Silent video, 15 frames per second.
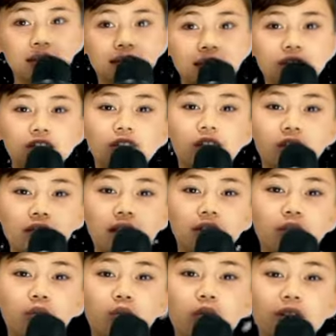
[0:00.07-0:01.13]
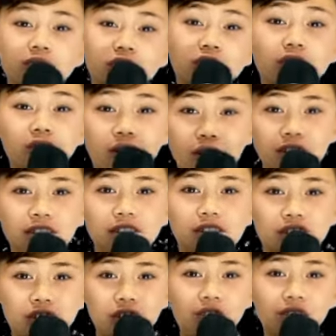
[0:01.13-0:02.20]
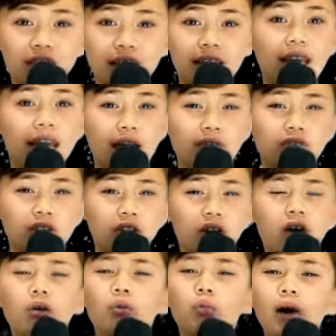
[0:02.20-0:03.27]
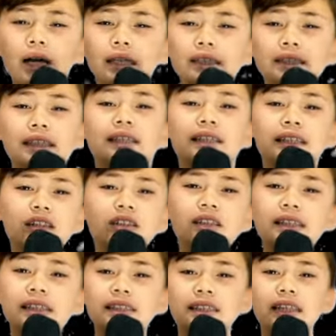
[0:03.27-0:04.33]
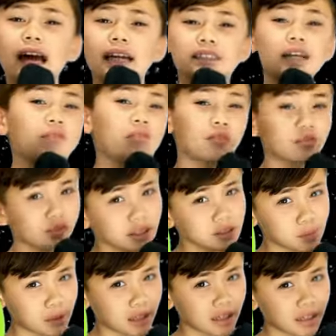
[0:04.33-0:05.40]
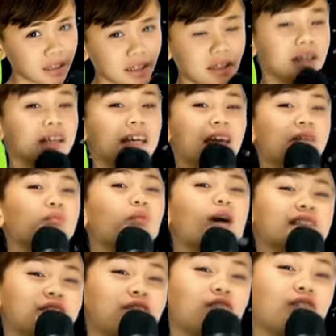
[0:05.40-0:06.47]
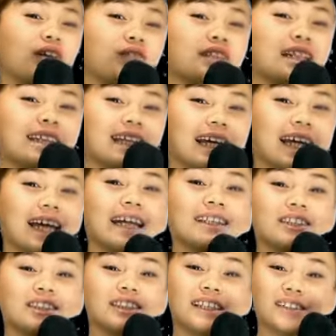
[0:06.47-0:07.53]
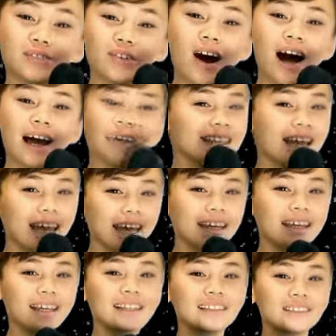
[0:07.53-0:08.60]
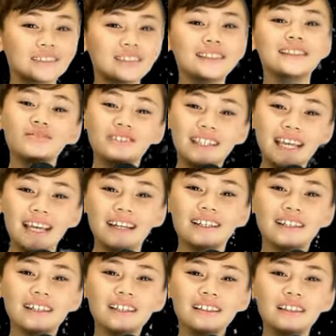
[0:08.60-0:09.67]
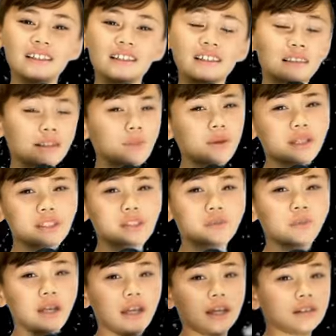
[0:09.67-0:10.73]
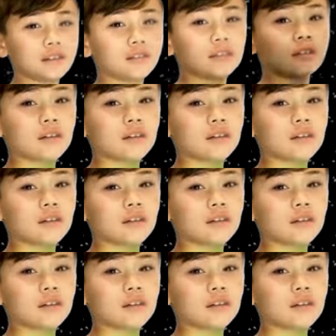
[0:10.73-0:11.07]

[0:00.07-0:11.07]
Did you know that the world's largest snowflake ever was nearly the size of a frisbee? It was 15 inches wide, 8 inches thick. Let me explain.